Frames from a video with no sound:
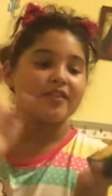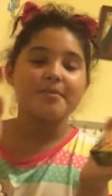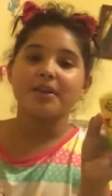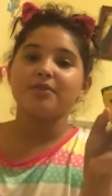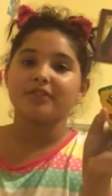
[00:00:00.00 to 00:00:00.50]

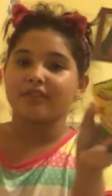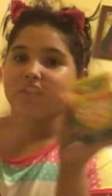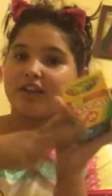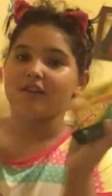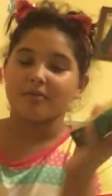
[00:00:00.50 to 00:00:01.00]
Everybody used
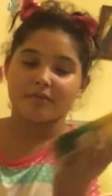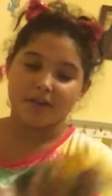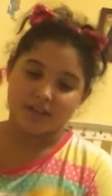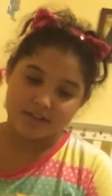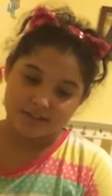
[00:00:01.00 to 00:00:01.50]
Crayola
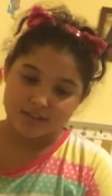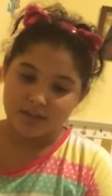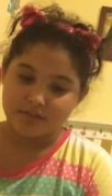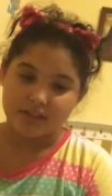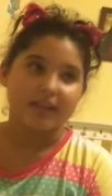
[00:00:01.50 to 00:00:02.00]
crayons and
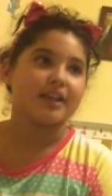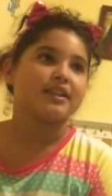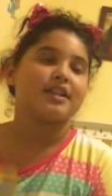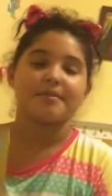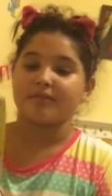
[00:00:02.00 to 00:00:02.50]
never like
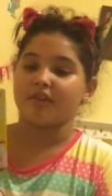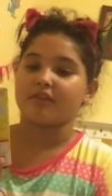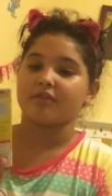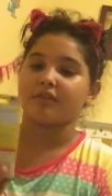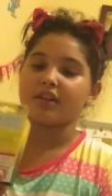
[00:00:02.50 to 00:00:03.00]
any type of
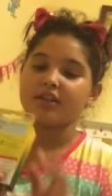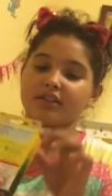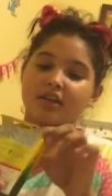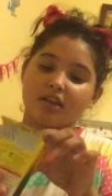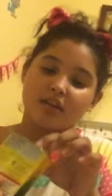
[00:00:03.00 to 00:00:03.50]
other
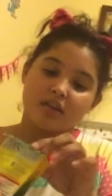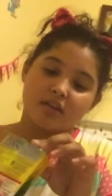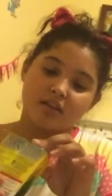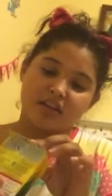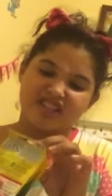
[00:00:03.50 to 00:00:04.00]
crayons.
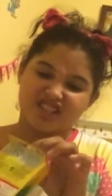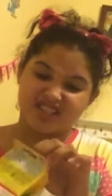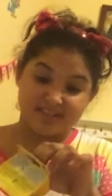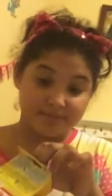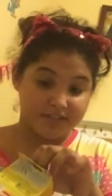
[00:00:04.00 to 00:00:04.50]
I guess
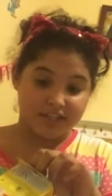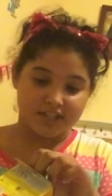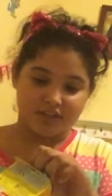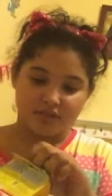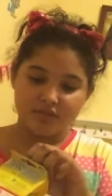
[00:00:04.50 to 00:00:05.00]
somebody
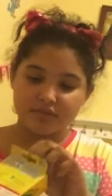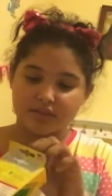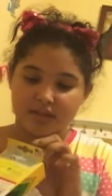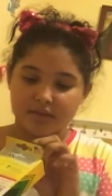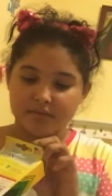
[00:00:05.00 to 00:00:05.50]

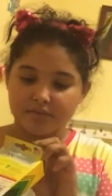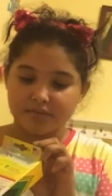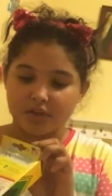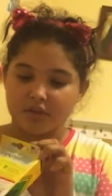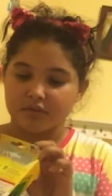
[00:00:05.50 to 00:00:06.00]
used them.
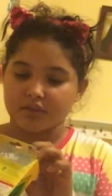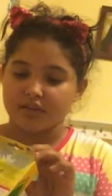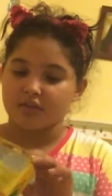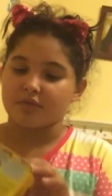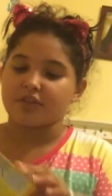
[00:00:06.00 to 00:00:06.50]
Oh,
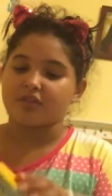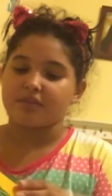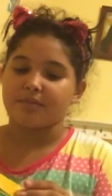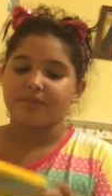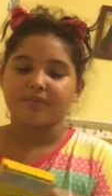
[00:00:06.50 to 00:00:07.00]
I know I used
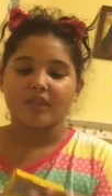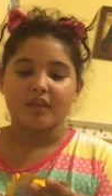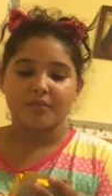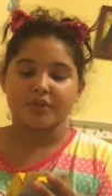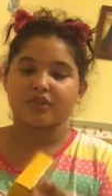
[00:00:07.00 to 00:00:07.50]
them
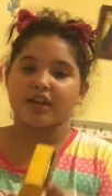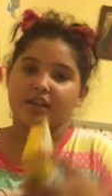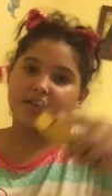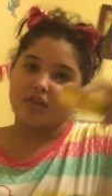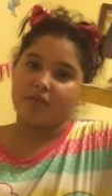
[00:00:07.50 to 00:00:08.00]
but they're
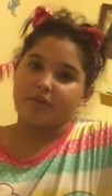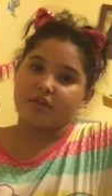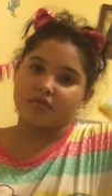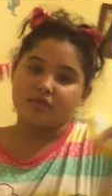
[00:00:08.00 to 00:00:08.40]
kind of like open.